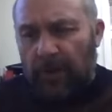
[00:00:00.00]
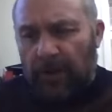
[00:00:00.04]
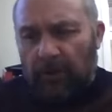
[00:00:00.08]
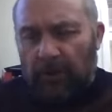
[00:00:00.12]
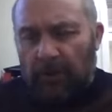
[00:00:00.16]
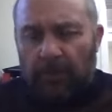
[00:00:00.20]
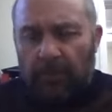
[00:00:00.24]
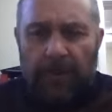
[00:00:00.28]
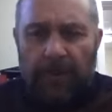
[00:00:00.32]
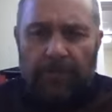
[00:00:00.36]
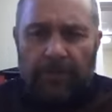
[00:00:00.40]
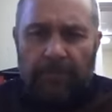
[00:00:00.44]

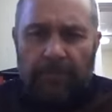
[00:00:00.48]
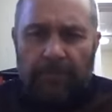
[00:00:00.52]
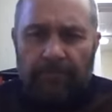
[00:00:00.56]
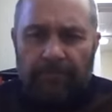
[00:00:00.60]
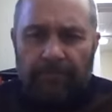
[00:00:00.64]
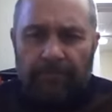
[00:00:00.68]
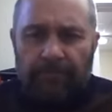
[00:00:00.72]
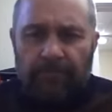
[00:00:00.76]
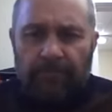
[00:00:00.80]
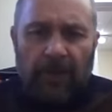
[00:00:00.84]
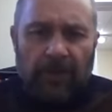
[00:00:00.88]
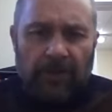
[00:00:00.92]
come in,
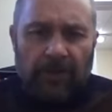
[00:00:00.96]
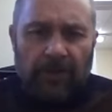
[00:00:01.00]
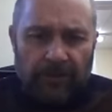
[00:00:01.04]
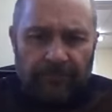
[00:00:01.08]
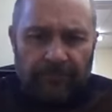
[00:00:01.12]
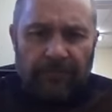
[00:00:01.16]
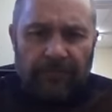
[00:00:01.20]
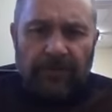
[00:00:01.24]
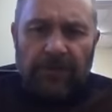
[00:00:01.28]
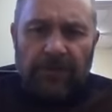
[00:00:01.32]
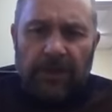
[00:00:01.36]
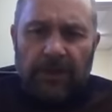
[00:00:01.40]
because
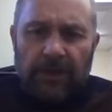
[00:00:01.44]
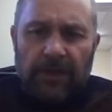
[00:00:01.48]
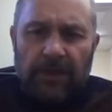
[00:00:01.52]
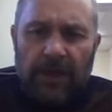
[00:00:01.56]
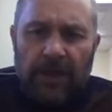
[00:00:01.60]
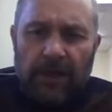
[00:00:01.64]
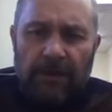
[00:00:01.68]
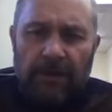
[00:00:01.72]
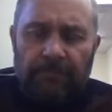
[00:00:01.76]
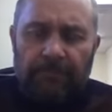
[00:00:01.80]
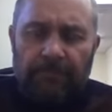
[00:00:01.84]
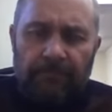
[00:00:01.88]
obviously
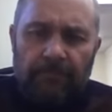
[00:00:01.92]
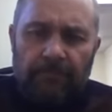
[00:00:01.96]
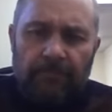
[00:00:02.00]
they